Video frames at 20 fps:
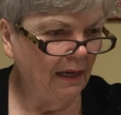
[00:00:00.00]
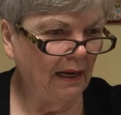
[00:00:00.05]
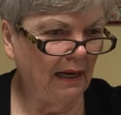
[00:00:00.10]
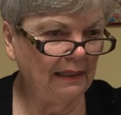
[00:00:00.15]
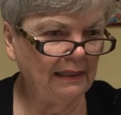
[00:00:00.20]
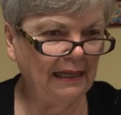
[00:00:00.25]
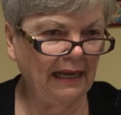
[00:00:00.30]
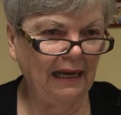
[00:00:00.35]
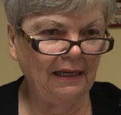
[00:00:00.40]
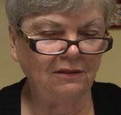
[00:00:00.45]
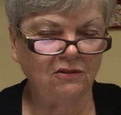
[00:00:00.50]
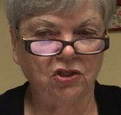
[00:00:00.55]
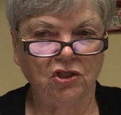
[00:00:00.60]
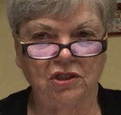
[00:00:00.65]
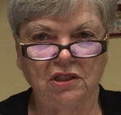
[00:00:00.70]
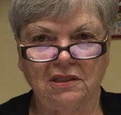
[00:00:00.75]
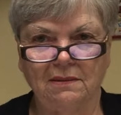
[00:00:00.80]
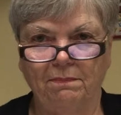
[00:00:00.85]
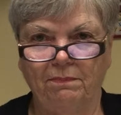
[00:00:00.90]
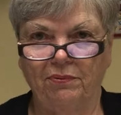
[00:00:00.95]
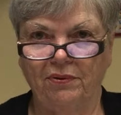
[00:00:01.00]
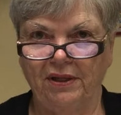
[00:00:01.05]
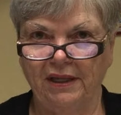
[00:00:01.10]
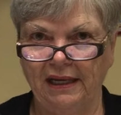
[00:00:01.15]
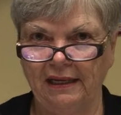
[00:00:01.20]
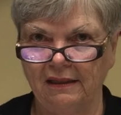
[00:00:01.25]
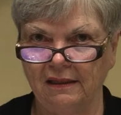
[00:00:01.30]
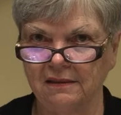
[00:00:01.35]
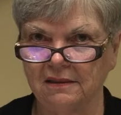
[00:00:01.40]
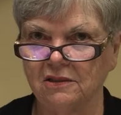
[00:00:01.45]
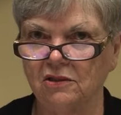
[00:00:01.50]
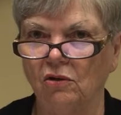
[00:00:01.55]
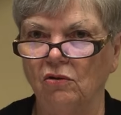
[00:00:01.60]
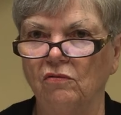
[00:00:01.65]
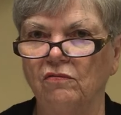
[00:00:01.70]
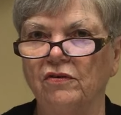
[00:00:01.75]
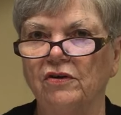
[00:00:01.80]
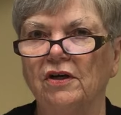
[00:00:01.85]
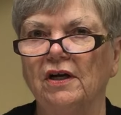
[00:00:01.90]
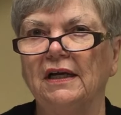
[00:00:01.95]
again, just play this
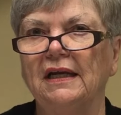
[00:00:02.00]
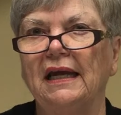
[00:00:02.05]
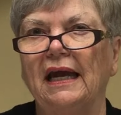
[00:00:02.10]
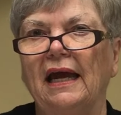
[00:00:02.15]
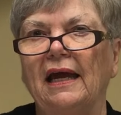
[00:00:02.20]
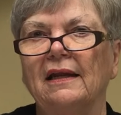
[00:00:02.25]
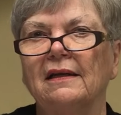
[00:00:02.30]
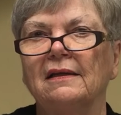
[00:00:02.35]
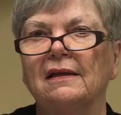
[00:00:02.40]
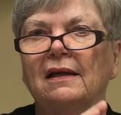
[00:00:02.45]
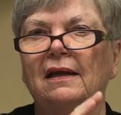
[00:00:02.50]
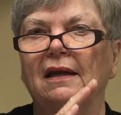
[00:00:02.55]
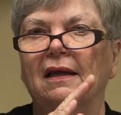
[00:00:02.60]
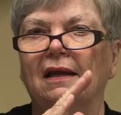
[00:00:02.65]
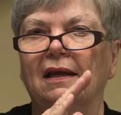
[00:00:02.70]
over again.